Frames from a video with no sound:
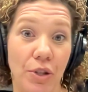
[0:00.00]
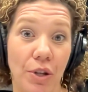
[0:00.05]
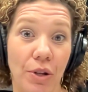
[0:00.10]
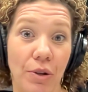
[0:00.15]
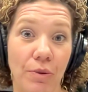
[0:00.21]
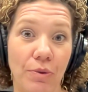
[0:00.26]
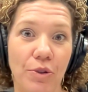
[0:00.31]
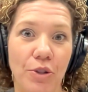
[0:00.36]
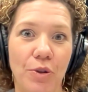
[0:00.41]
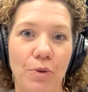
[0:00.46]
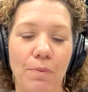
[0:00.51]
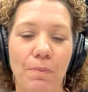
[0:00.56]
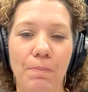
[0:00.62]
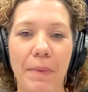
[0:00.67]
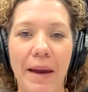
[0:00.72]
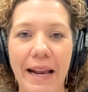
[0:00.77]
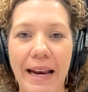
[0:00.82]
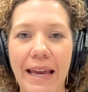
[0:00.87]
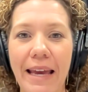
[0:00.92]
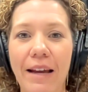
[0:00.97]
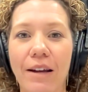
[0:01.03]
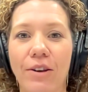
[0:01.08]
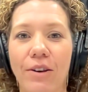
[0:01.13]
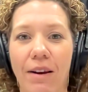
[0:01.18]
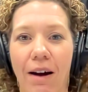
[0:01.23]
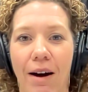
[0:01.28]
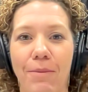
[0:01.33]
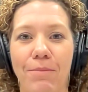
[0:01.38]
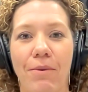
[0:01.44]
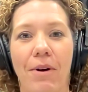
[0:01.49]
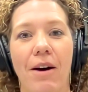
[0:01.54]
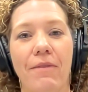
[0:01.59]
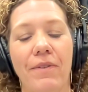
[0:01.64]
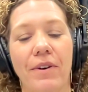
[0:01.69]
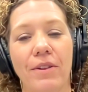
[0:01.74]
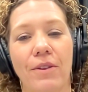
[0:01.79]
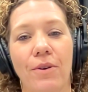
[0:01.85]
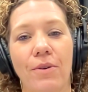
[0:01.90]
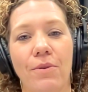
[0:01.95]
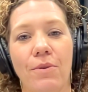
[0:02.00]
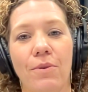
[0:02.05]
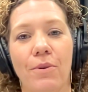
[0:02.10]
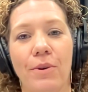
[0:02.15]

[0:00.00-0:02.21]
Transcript: you to many nonprofit local